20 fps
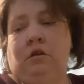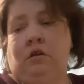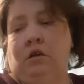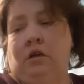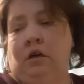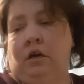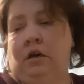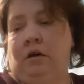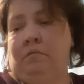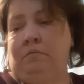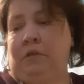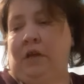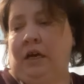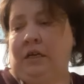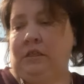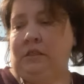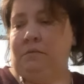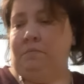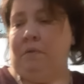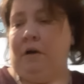
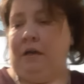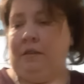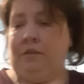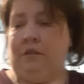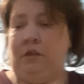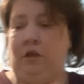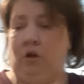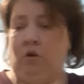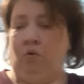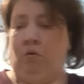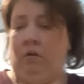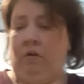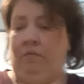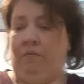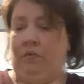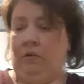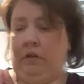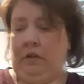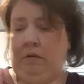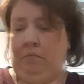that's about the
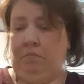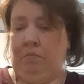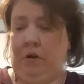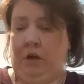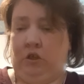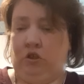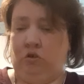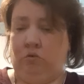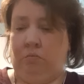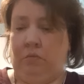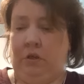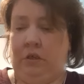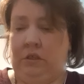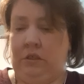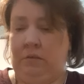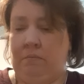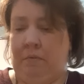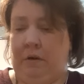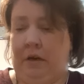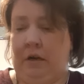equivalent measurement,
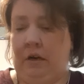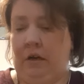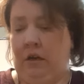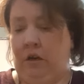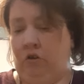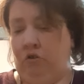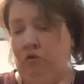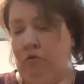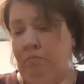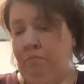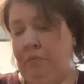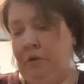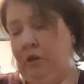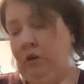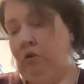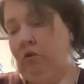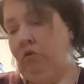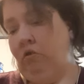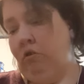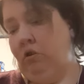is about 100
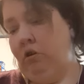mil.